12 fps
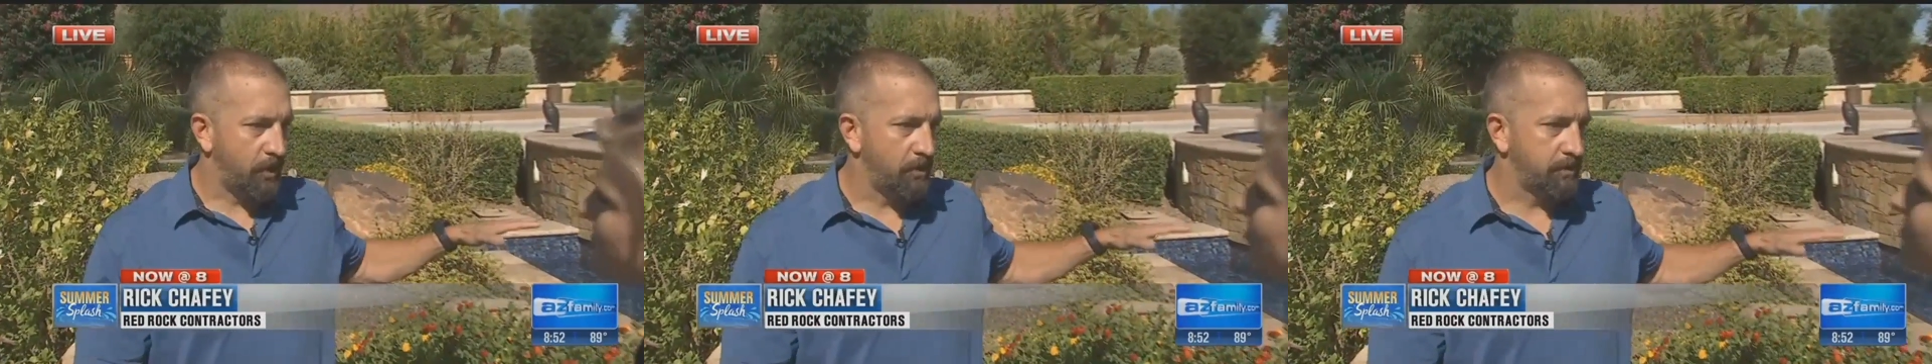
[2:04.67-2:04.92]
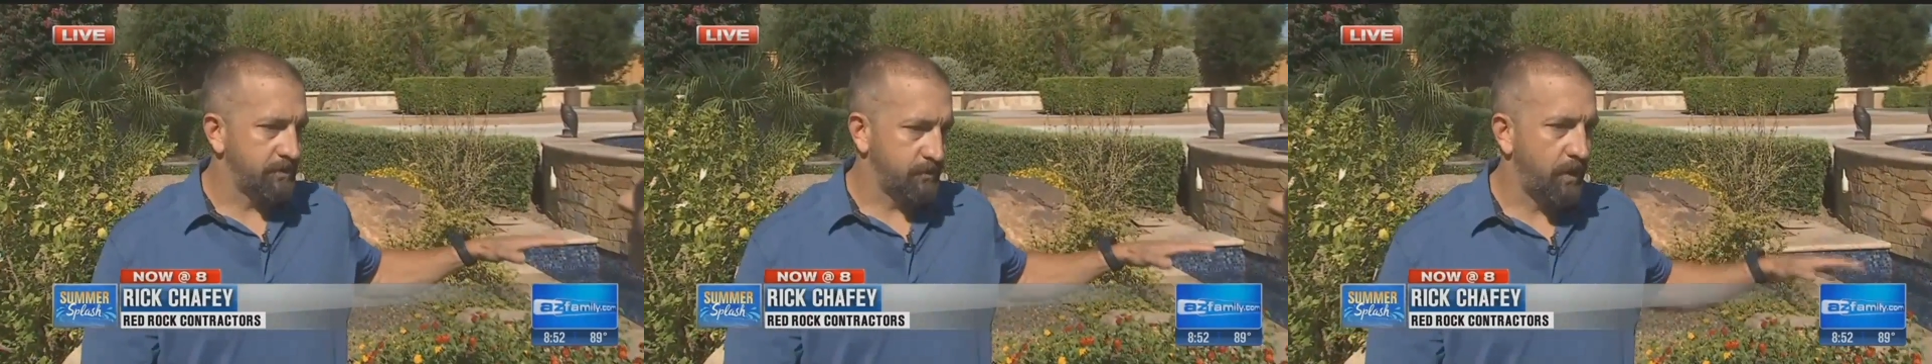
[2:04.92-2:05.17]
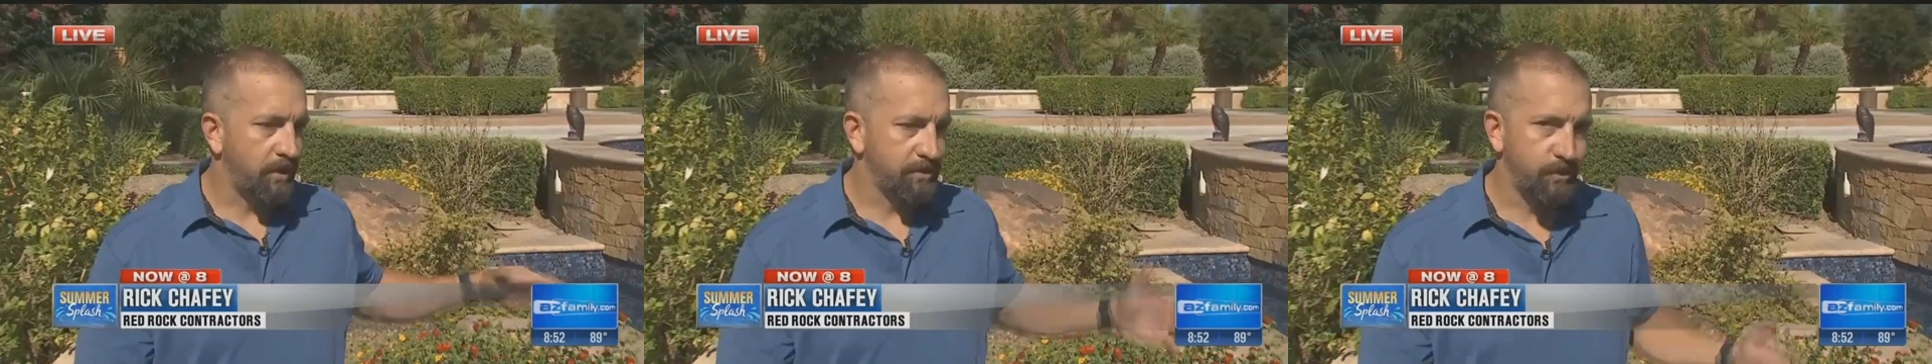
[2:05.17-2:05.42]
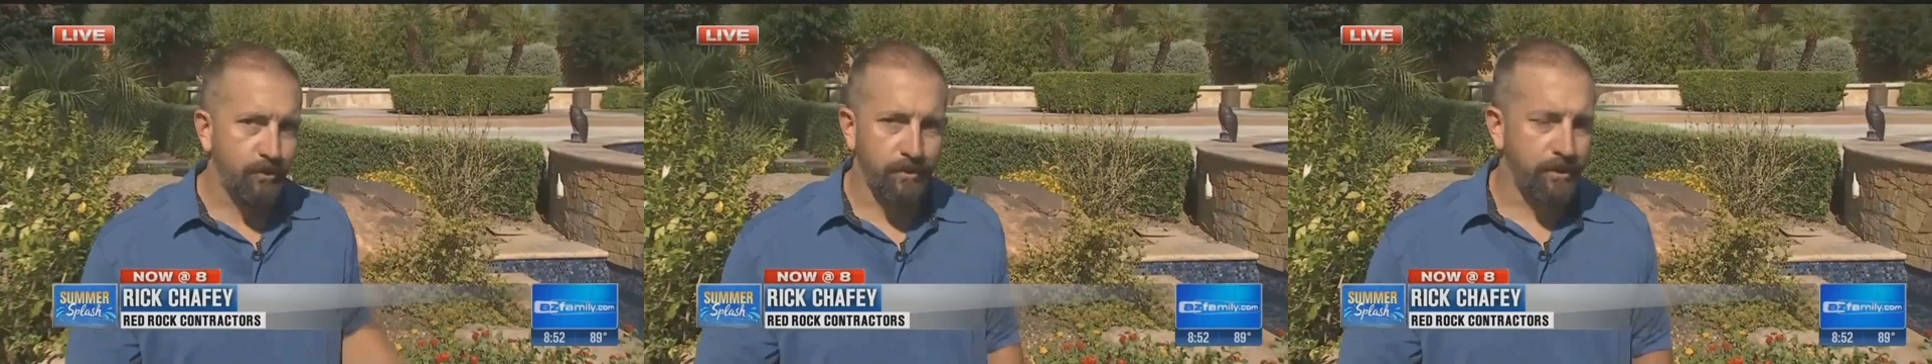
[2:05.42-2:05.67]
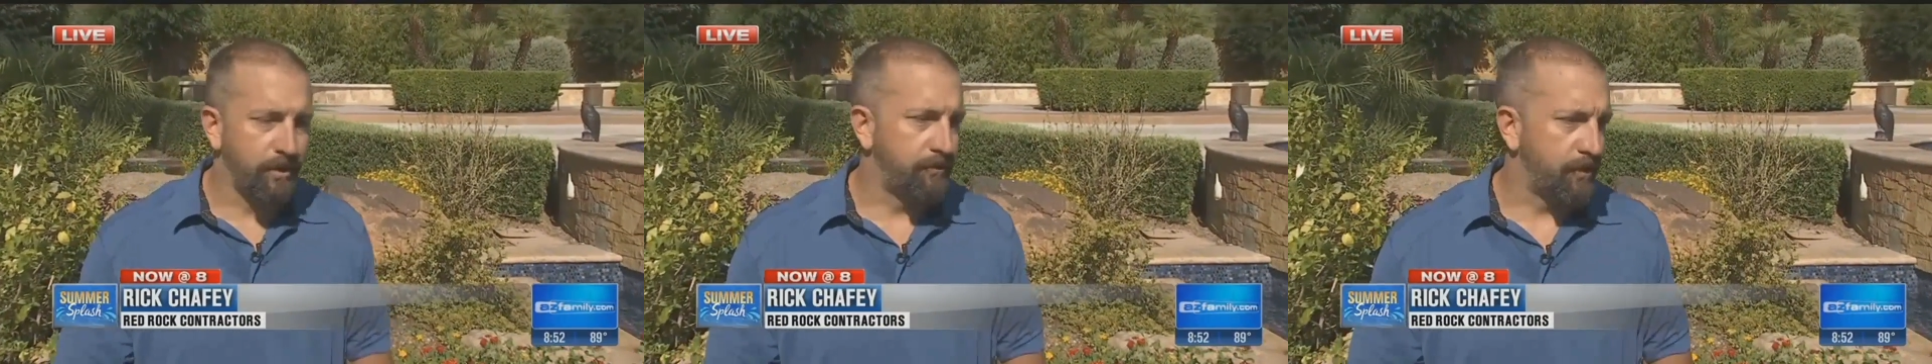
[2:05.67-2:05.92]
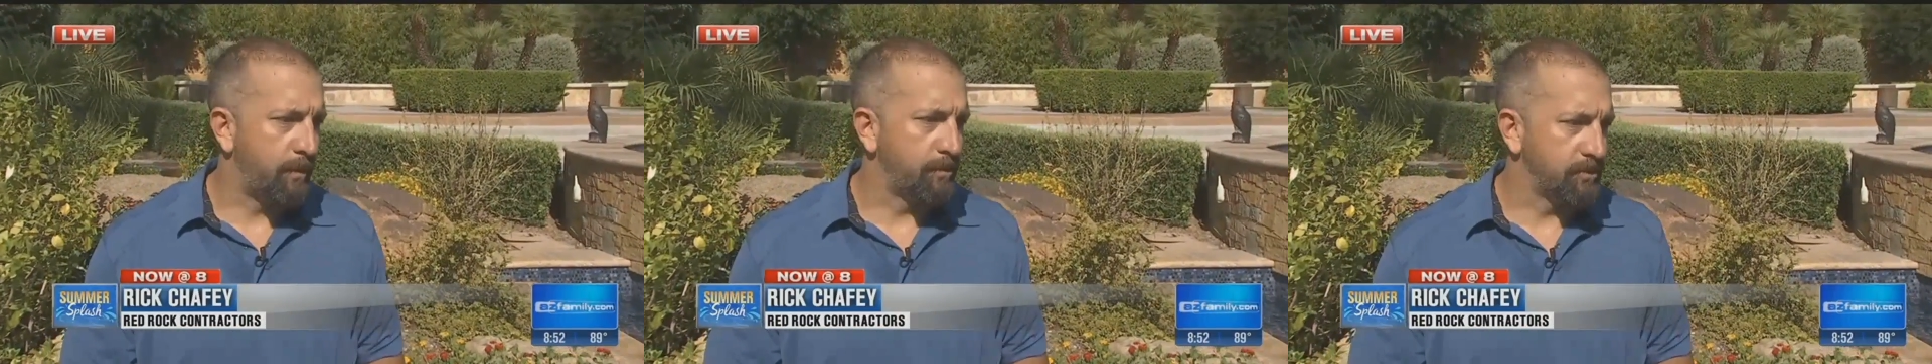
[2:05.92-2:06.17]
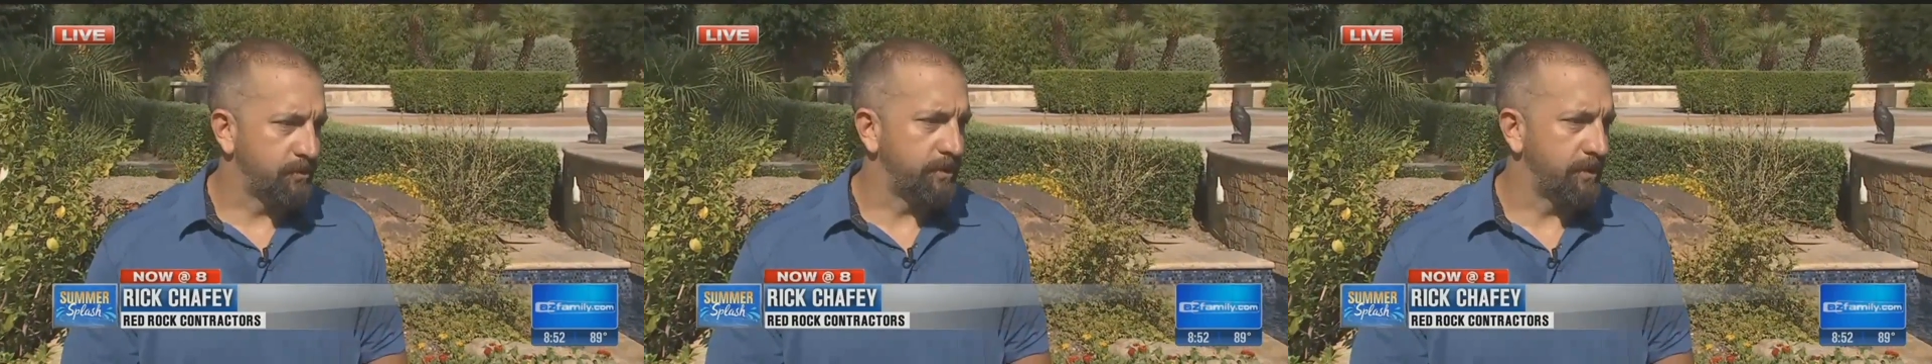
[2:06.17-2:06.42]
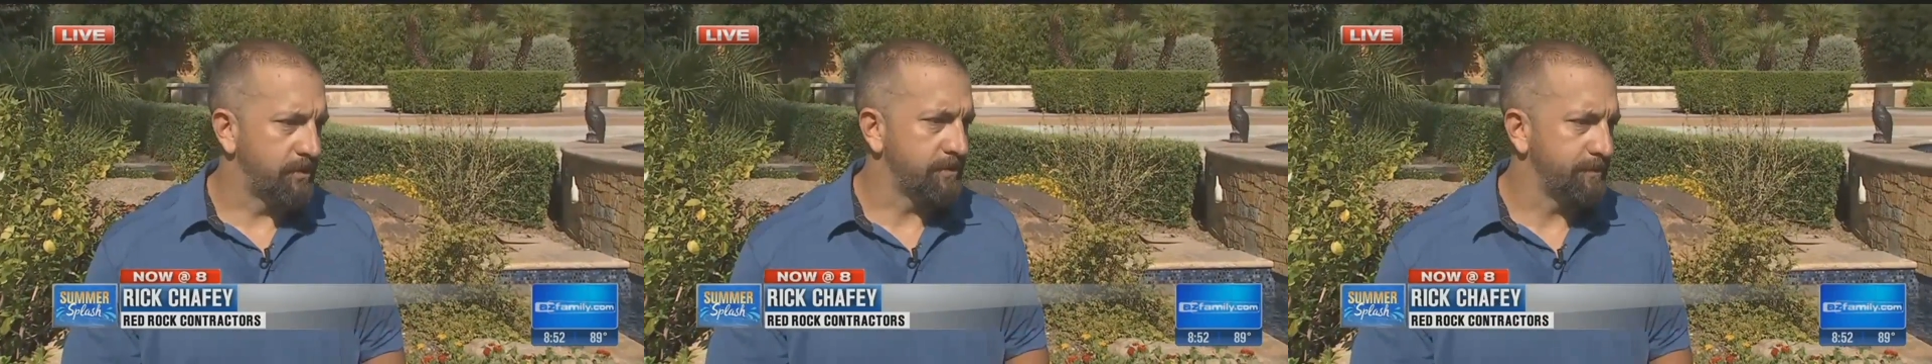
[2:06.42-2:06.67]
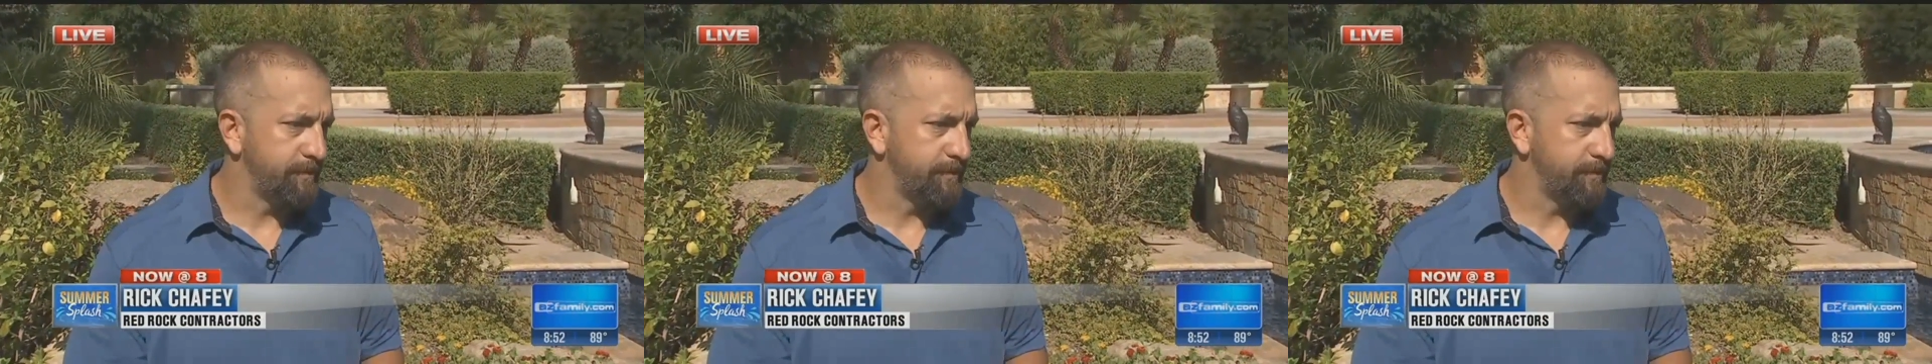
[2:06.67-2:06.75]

ours as well, so we were mm-hmm. here for almost three years.